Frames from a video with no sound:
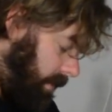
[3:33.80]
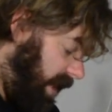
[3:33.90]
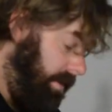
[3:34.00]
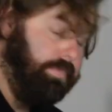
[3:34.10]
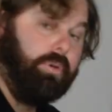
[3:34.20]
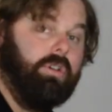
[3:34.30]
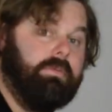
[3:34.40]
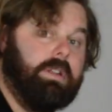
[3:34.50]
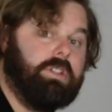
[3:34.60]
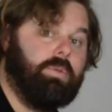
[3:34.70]
An
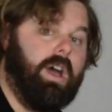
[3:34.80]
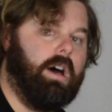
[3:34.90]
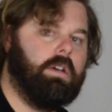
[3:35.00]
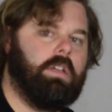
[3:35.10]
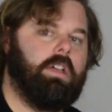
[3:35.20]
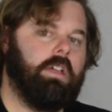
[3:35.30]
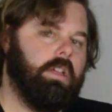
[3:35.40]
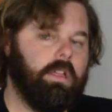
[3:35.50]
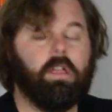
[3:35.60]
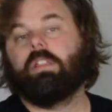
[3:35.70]
improvement to our
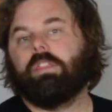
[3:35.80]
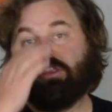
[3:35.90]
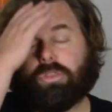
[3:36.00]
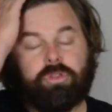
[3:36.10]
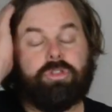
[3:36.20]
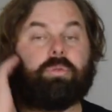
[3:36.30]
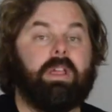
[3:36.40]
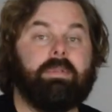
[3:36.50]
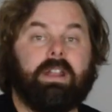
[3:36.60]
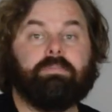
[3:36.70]

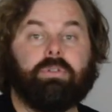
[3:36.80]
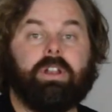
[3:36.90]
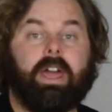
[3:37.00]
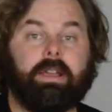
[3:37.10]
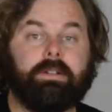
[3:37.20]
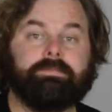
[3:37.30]
3-minute brew day